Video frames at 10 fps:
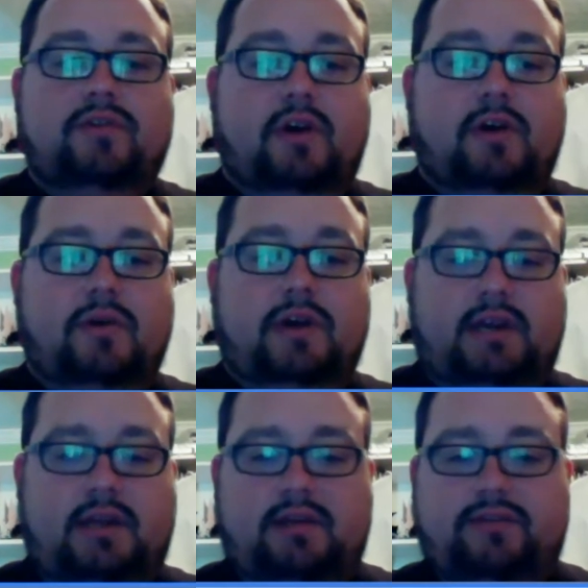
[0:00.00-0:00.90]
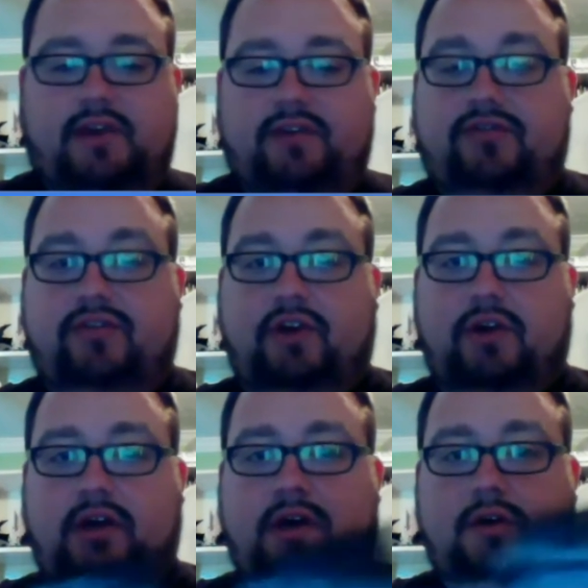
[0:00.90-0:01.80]
So it is a
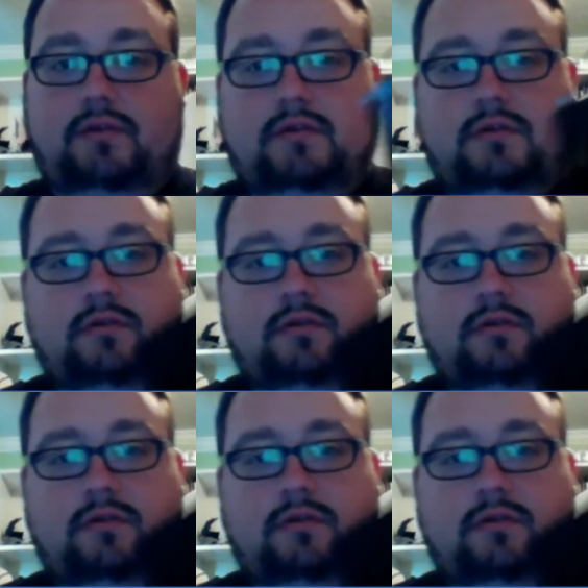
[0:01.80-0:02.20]
solo